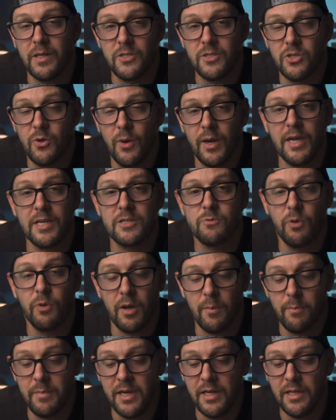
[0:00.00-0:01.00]
So I guess what
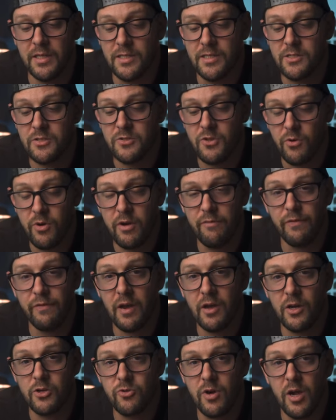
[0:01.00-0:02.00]
I mean is
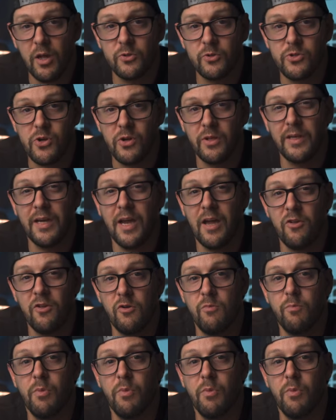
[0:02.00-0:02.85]
$3,500 altogether,